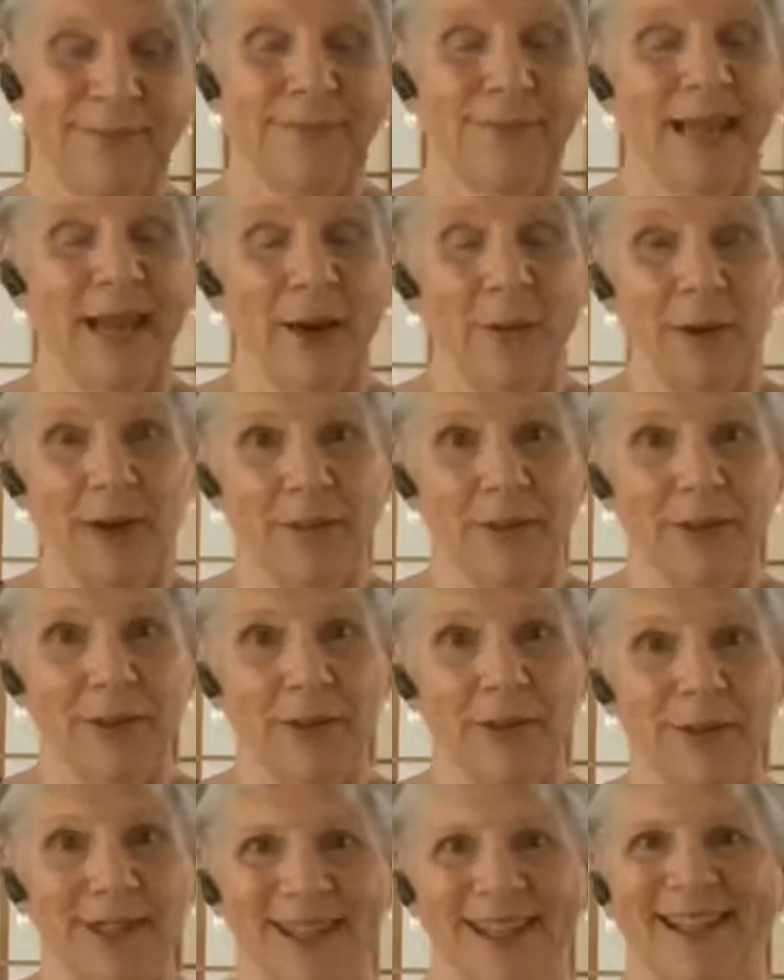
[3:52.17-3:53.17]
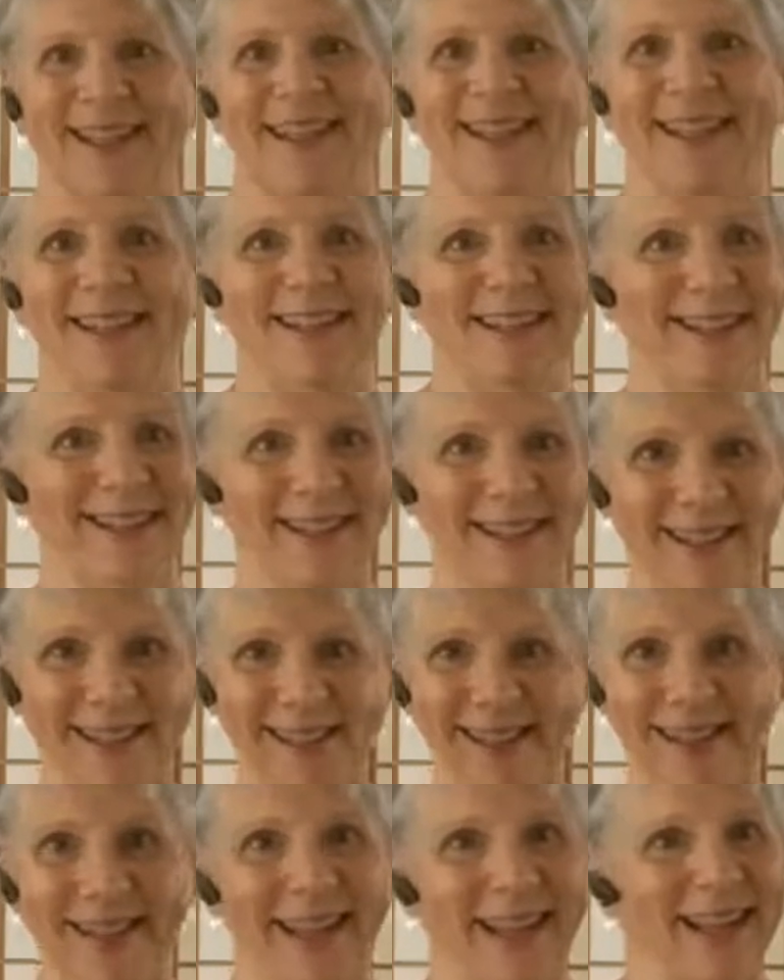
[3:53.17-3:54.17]
However,
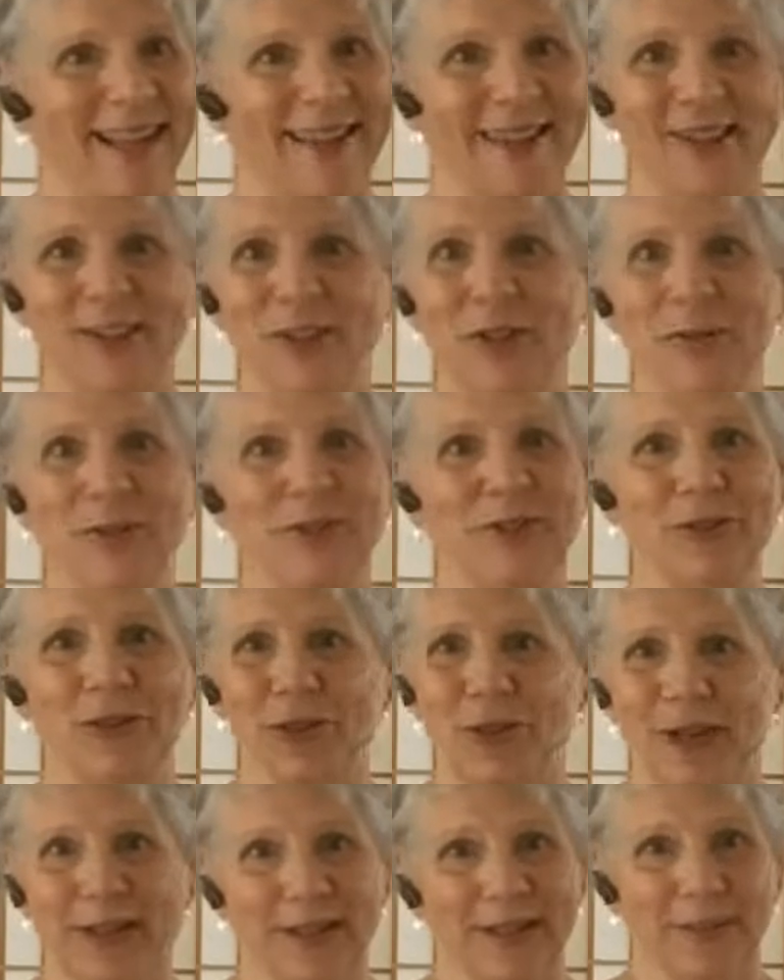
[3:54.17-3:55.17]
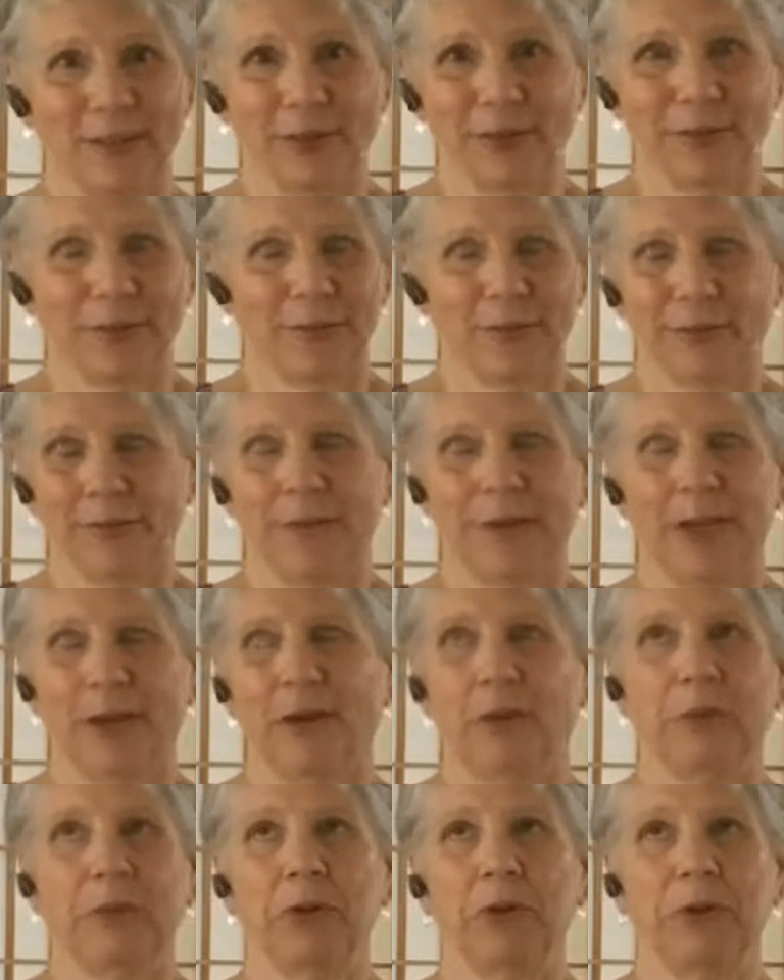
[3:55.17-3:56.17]
this human story is so,
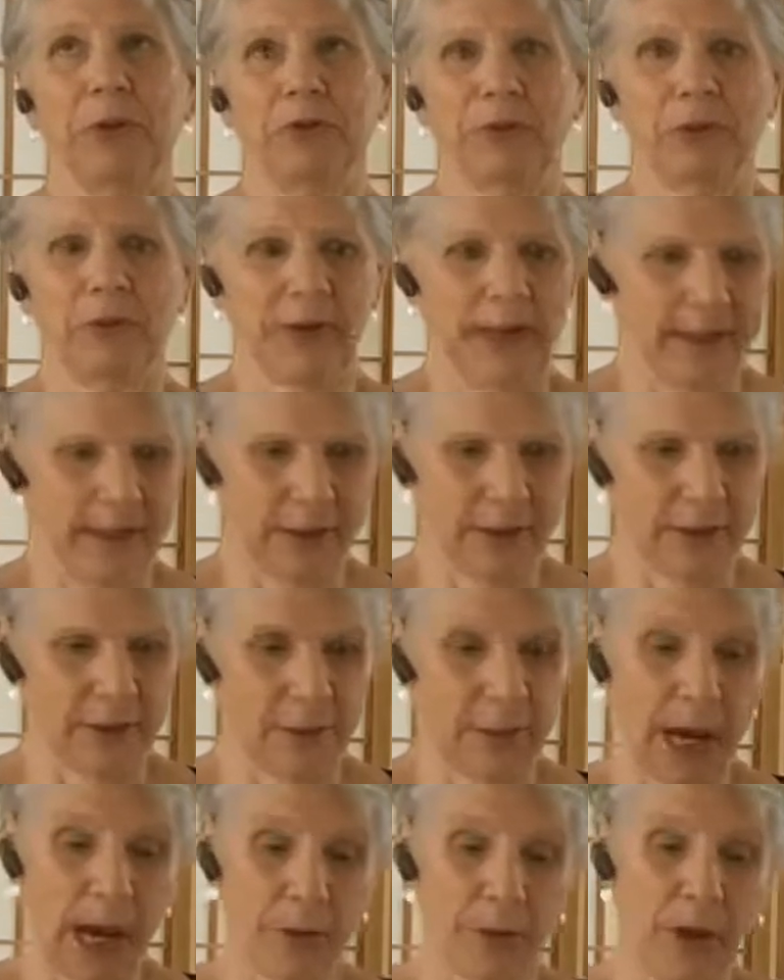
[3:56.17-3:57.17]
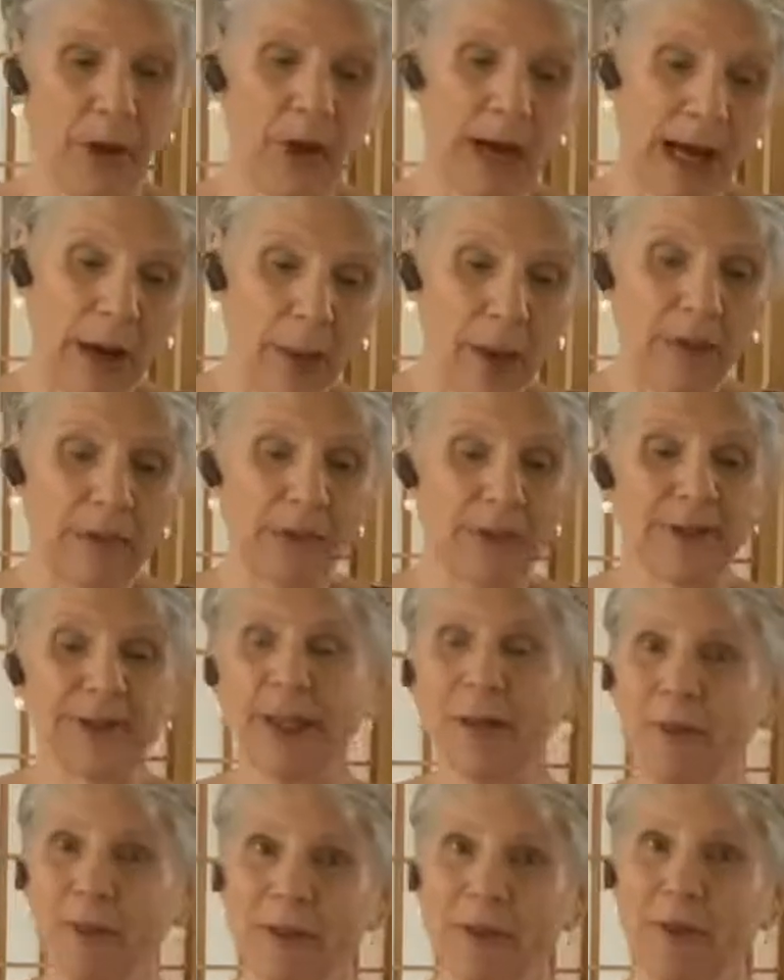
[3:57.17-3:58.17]
beautiful right here in the Bible. However,
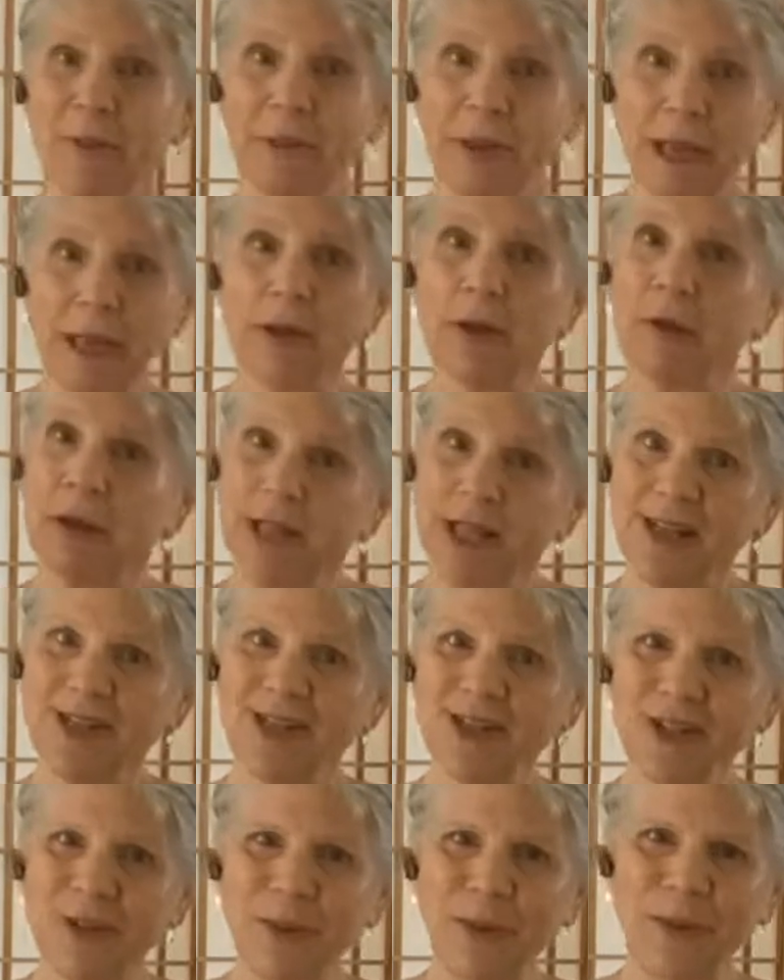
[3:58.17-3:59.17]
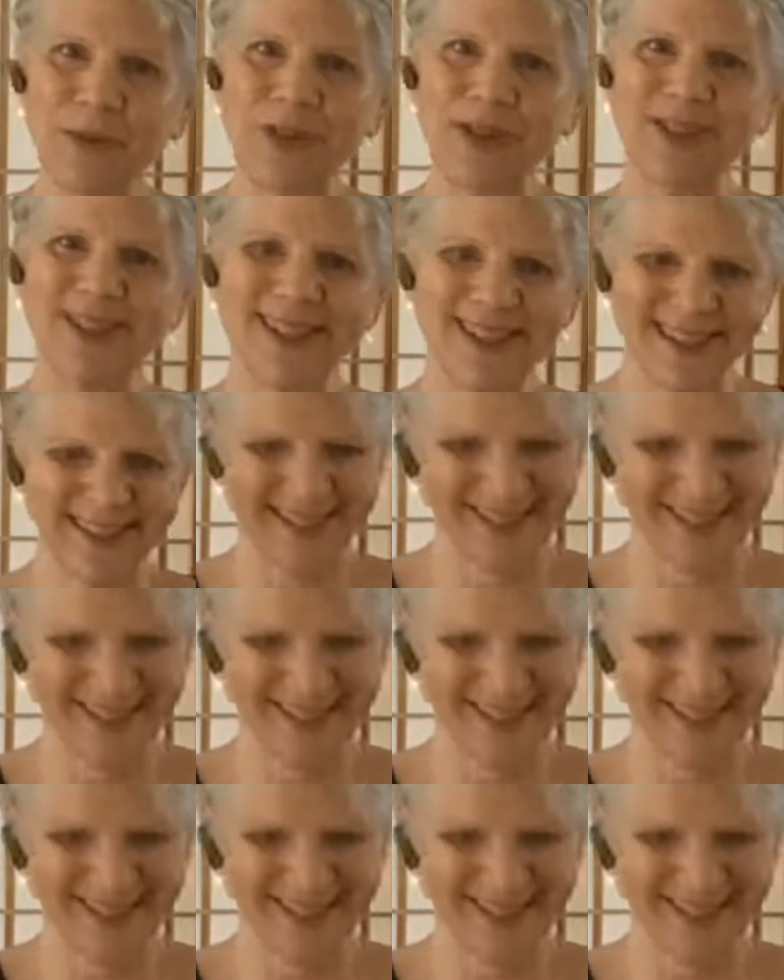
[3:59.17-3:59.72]
some of them paid no attention to Moses.